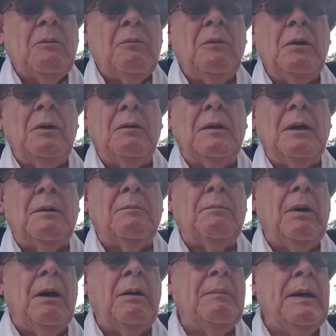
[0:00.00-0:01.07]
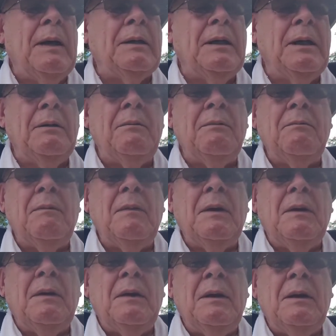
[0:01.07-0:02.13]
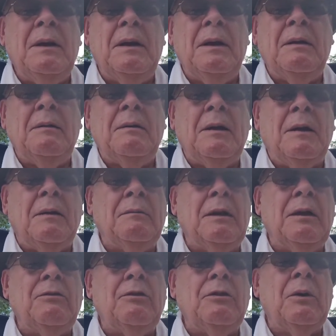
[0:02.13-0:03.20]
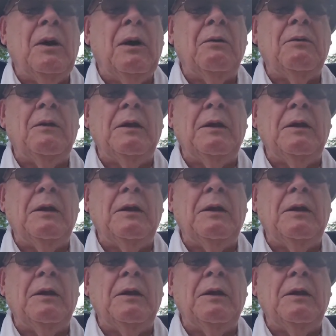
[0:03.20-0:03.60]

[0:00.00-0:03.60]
we'll pop back in and let you know how